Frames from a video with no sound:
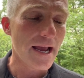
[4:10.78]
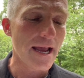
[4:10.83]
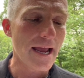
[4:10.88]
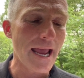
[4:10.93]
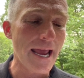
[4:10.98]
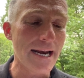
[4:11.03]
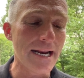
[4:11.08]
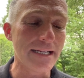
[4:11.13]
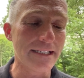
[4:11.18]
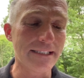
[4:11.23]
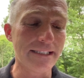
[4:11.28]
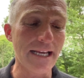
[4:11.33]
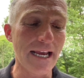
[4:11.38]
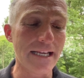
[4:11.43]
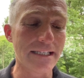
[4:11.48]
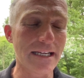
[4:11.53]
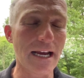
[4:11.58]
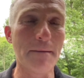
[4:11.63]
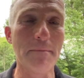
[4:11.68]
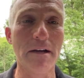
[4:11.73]
And it
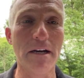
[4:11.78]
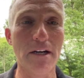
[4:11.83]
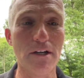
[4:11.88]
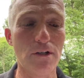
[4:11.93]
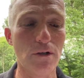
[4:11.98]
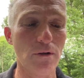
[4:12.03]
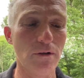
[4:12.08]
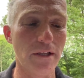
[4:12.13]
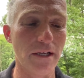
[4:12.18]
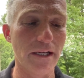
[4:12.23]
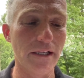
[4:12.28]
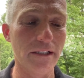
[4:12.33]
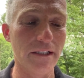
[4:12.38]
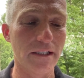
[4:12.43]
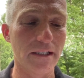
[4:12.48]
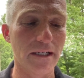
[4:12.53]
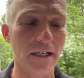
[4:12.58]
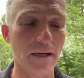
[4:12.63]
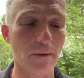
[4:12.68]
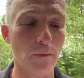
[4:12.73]
says, I'm going to do
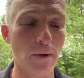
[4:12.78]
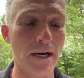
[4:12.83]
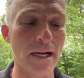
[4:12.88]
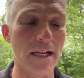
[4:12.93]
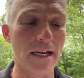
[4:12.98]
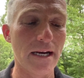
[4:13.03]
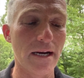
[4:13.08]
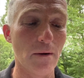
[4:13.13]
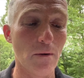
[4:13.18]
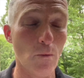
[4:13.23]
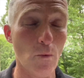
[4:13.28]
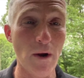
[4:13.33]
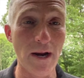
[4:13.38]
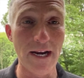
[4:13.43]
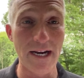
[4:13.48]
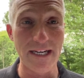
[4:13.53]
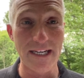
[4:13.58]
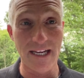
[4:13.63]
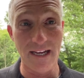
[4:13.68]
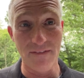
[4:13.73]
this when it when
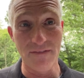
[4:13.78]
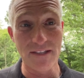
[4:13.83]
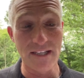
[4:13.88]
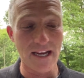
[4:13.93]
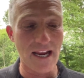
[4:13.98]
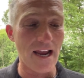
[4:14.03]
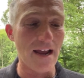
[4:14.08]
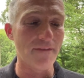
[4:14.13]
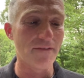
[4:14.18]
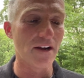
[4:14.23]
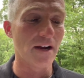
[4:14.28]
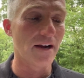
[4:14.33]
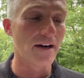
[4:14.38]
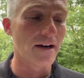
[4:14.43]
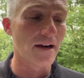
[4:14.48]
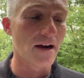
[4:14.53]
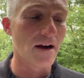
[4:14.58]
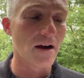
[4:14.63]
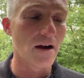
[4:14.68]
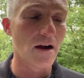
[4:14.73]
it gives the caveat.
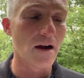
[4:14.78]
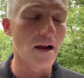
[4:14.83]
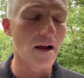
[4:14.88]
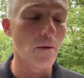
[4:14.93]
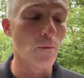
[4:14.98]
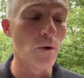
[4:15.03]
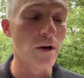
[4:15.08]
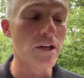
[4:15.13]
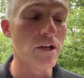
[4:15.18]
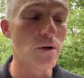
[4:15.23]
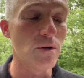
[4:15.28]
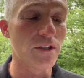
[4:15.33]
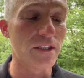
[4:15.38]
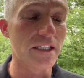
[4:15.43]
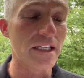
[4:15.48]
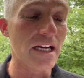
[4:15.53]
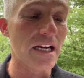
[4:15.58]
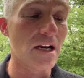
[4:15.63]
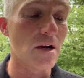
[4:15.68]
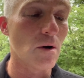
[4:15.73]
When you
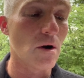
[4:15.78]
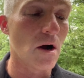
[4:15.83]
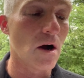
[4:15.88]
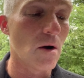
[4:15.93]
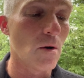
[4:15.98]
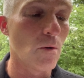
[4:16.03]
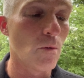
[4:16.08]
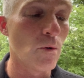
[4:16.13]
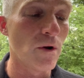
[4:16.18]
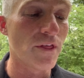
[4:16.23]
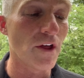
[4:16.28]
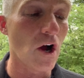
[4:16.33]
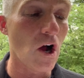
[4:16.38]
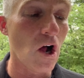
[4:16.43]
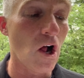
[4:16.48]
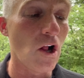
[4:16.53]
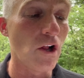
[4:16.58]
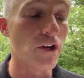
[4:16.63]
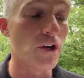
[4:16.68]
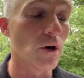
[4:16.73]
seek with
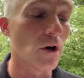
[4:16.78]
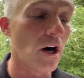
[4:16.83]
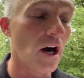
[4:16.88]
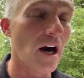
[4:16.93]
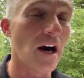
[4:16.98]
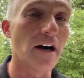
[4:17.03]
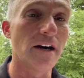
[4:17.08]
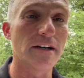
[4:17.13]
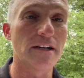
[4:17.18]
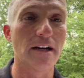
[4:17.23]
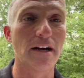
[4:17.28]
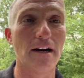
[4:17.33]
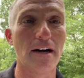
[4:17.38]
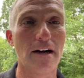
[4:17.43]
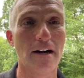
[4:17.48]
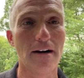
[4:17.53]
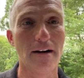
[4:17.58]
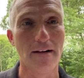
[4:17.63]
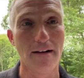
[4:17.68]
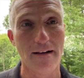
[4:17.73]
all your heart,
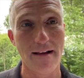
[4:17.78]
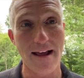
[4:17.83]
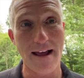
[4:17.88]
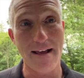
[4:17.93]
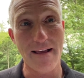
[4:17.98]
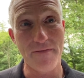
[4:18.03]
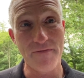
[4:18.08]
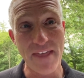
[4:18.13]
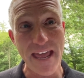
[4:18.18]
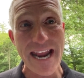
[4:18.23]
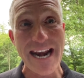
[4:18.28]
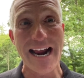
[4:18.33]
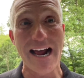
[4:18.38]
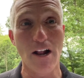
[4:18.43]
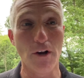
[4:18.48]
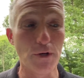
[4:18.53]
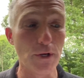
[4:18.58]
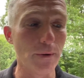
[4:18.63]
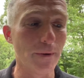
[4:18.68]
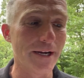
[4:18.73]
then
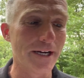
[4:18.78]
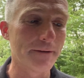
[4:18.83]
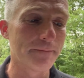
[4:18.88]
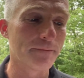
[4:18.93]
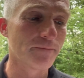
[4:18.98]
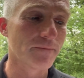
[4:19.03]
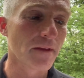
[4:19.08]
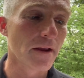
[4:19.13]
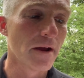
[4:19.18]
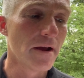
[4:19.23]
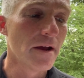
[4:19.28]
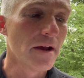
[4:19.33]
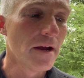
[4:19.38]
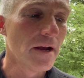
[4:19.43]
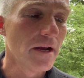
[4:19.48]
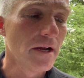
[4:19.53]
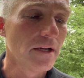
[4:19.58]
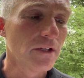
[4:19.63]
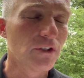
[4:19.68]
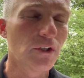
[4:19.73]
I'll do it.
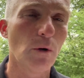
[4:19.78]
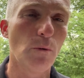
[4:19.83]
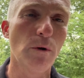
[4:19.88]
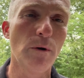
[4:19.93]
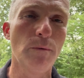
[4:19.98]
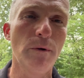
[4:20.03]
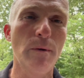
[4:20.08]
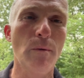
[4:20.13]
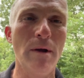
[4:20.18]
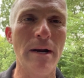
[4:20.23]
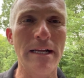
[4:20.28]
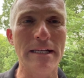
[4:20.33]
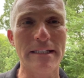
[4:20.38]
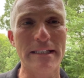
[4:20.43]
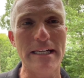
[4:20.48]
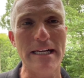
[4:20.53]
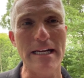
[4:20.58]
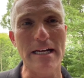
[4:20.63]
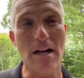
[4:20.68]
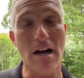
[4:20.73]
So when we want to
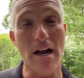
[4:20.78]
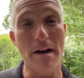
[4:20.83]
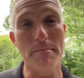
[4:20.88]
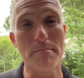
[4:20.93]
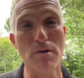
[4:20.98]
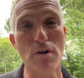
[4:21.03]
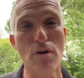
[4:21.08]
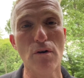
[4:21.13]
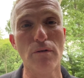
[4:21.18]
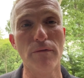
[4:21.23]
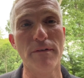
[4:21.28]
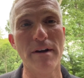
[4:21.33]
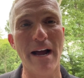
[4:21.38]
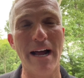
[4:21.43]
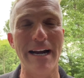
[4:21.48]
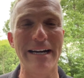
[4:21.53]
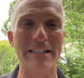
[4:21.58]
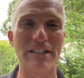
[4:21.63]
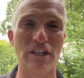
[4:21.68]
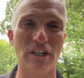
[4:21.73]
see God move,
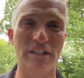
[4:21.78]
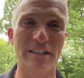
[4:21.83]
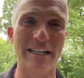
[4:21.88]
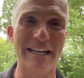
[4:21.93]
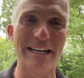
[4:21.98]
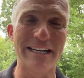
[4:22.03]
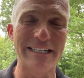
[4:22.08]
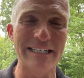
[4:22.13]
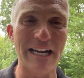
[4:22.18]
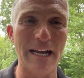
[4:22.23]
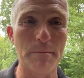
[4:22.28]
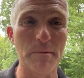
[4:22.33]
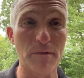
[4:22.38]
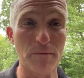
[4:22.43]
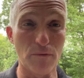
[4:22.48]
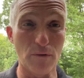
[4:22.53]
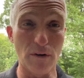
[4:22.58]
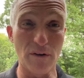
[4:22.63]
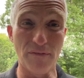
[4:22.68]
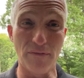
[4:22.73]
not just in a time
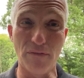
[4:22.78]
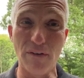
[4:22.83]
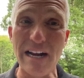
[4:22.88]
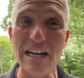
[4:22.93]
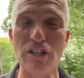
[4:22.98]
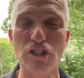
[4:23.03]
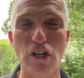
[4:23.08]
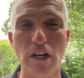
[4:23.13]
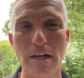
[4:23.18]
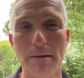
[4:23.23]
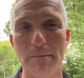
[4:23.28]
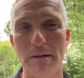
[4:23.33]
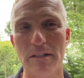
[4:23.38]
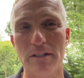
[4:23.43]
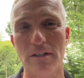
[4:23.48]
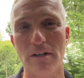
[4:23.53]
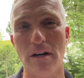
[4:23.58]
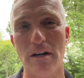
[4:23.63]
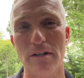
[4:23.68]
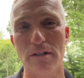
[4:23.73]
of refreshing, but
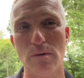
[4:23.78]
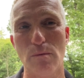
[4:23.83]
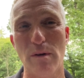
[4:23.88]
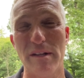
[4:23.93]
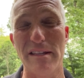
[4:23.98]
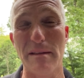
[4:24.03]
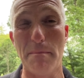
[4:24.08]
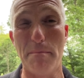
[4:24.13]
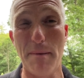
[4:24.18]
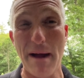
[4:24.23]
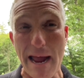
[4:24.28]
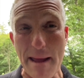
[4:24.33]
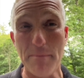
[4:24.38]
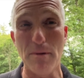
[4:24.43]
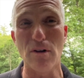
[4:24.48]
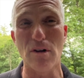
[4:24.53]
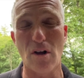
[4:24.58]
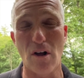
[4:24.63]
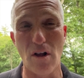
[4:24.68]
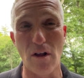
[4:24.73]
start to what the
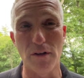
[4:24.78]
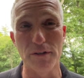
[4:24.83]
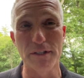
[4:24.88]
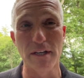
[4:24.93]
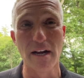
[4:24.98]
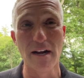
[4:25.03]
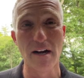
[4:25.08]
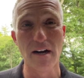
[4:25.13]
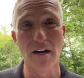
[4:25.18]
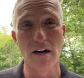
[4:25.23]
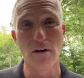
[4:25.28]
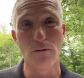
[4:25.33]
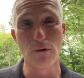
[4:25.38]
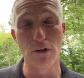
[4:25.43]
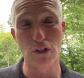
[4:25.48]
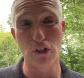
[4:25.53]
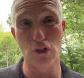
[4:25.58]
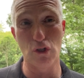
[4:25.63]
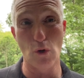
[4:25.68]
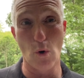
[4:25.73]
Bible calls
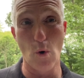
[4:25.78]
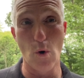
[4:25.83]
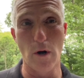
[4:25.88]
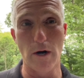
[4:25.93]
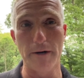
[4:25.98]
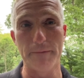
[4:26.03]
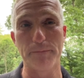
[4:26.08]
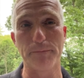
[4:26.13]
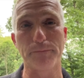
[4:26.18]
restore